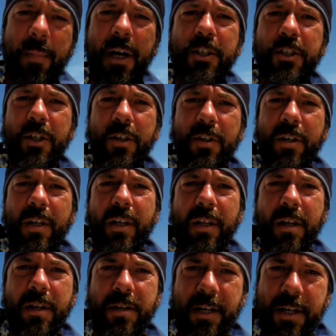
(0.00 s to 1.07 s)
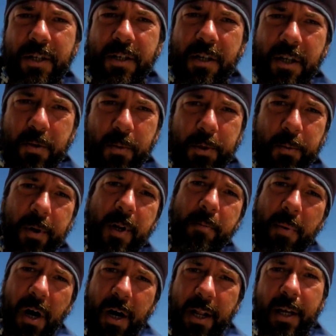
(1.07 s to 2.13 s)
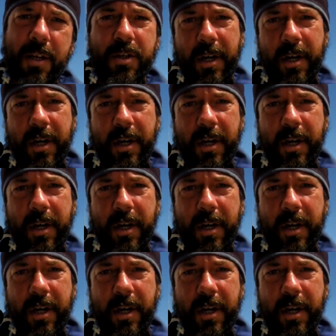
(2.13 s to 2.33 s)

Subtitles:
measure the distance between a body,